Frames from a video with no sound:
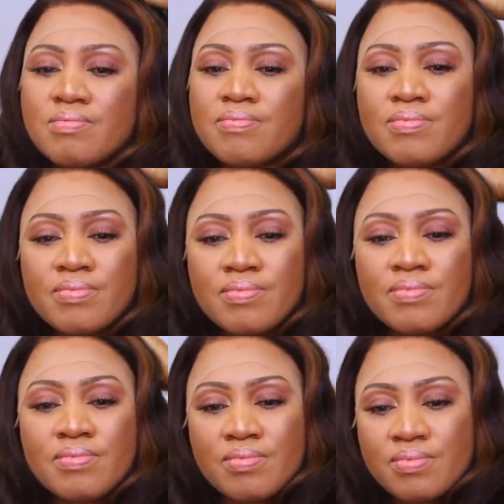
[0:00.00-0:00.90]

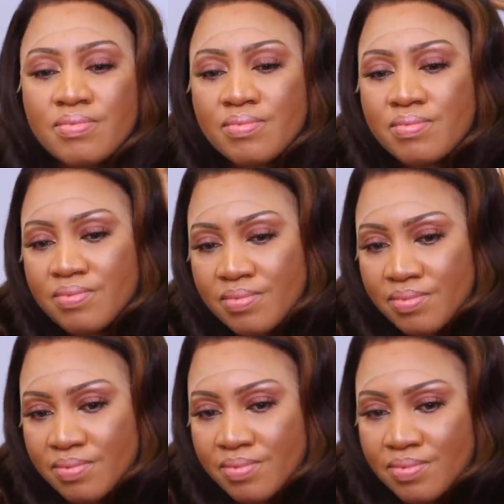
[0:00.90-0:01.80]

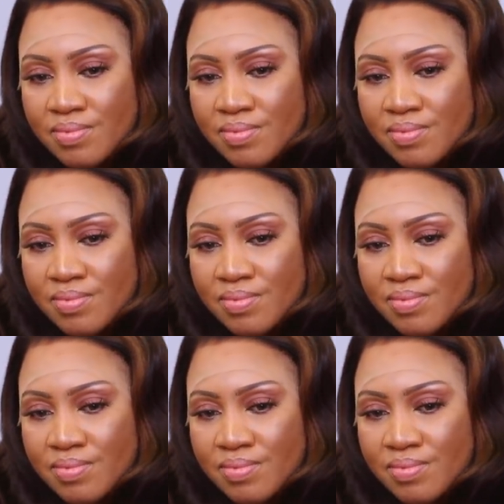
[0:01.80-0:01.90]
No one is speaking in this clip.